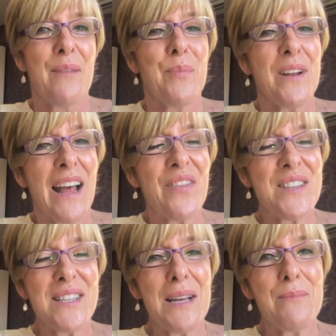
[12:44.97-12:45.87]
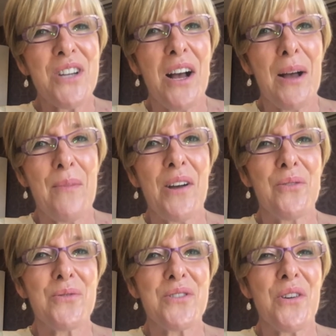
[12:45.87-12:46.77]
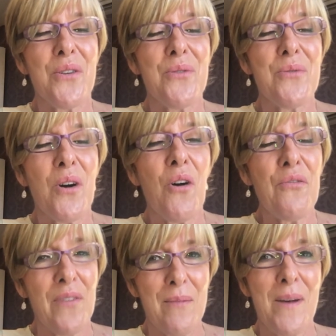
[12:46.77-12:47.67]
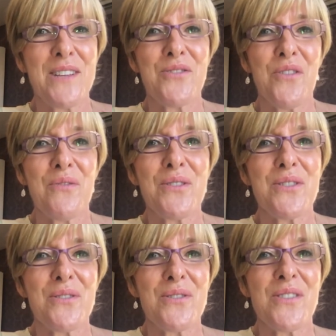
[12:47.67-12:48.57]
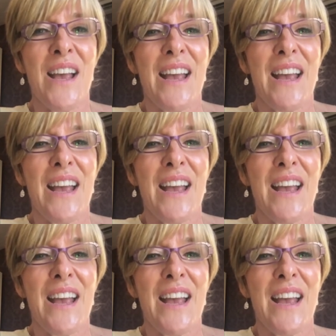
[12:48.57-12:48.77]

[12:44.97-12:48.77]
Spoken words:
But at the same time, I also offer my services